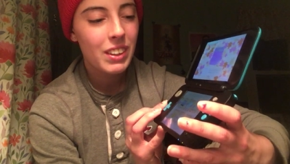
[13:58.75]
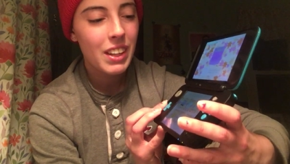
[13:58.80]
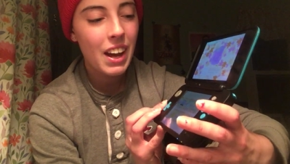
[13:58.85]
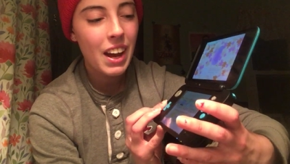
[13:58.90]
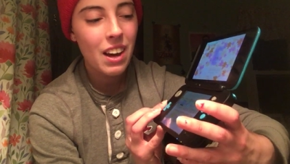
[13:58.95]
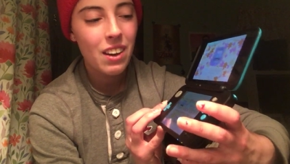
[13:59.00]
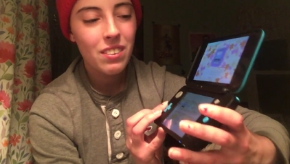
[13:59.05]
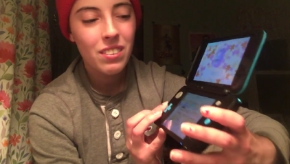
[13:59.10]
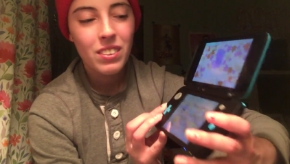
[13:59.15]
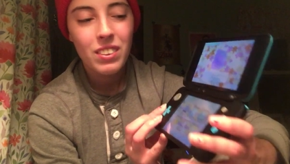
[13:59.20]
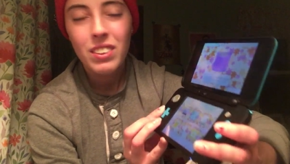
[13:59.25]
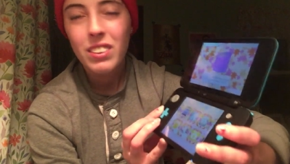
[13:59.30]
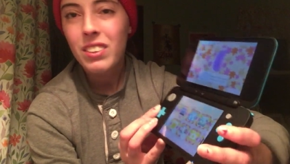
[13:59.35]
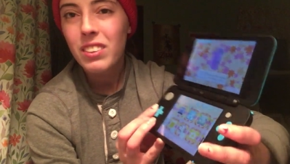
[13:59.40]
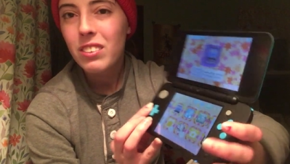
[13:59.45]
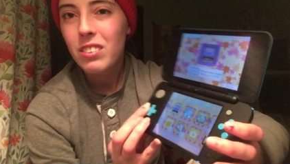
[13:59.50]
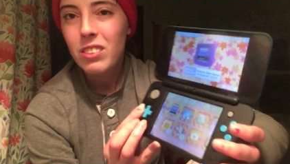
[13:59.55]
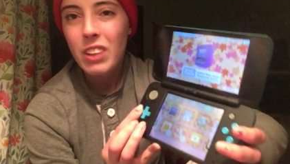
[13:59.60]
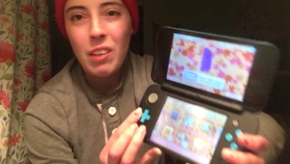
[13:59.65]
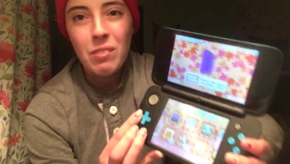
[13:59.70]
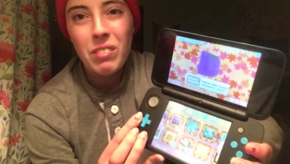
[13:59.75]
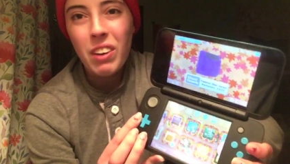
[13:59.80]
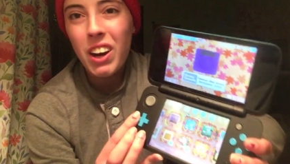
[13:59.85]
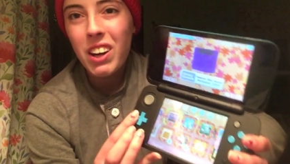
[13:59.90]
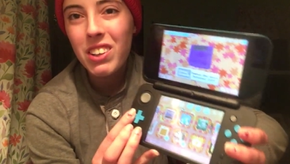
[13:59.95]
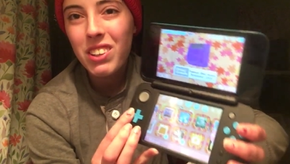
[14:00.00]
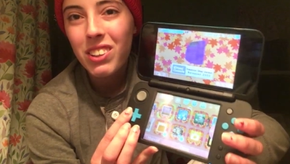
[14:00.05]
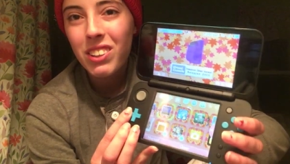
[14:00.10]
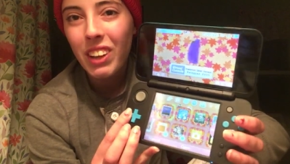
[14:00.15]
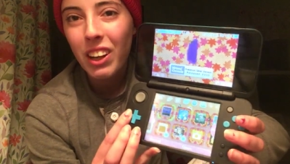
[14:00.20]
yeah, 10
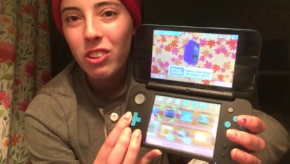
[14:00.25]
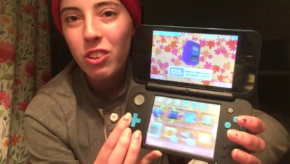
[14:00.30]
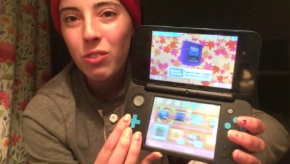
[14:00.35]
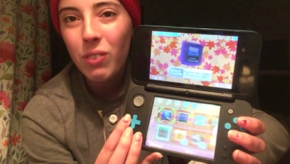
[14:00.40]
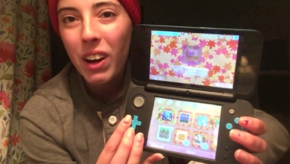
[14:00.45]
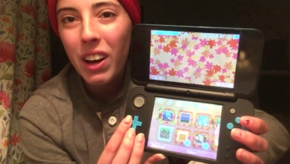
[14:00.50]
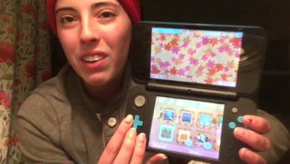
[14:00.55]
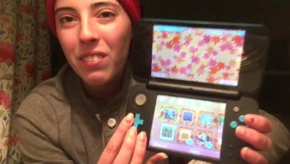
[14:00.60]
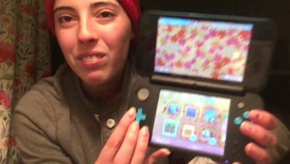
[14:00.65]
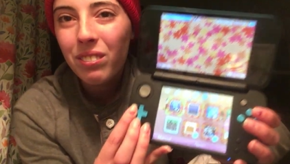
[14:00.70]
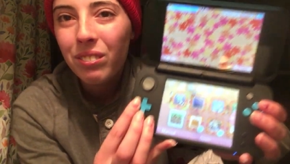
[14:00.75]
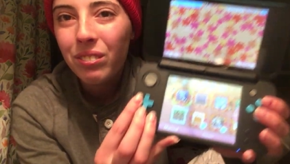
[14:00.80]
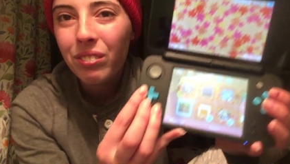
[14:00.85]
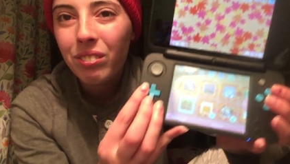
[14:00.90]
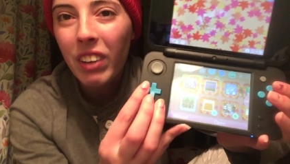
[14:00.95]
bucks, not too bad.